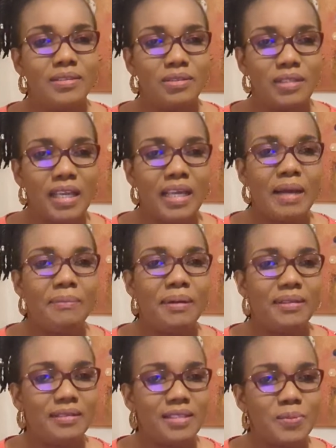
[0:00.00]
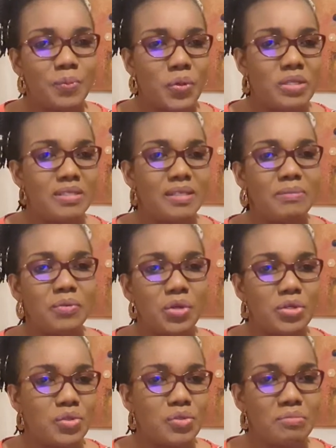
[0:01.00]
think about these points I'm
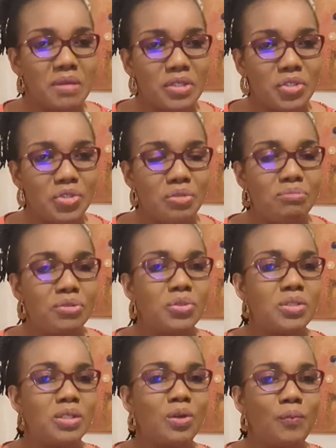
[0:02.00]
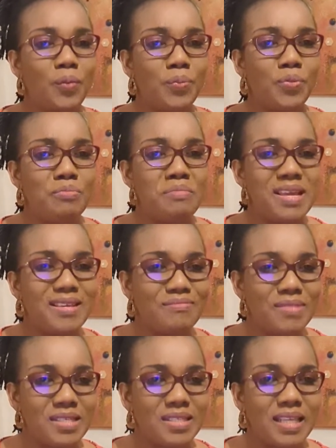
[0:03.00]
going to mention, because a lot of people make
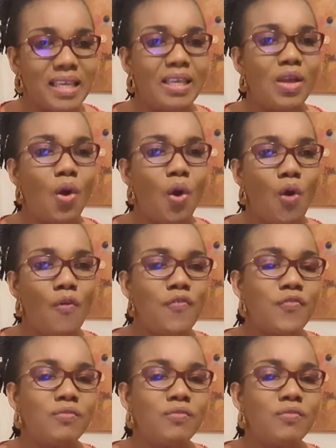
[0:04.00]
mistake of